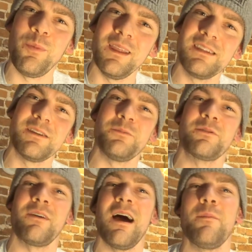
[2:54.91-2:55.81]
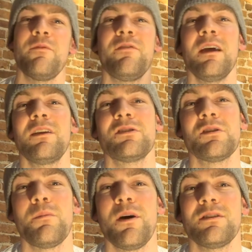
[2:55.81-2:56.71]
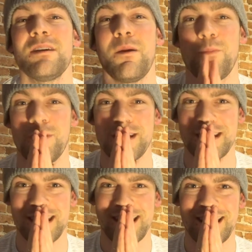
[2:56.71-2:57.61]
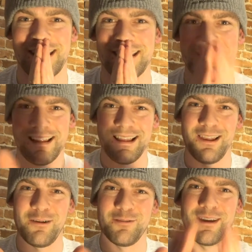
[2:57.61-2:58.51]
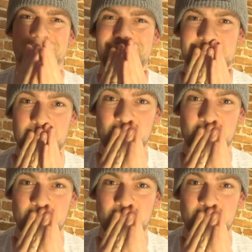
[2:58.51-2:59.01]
Please subscribe. Thank you so much. I appreciate it. I love you guys.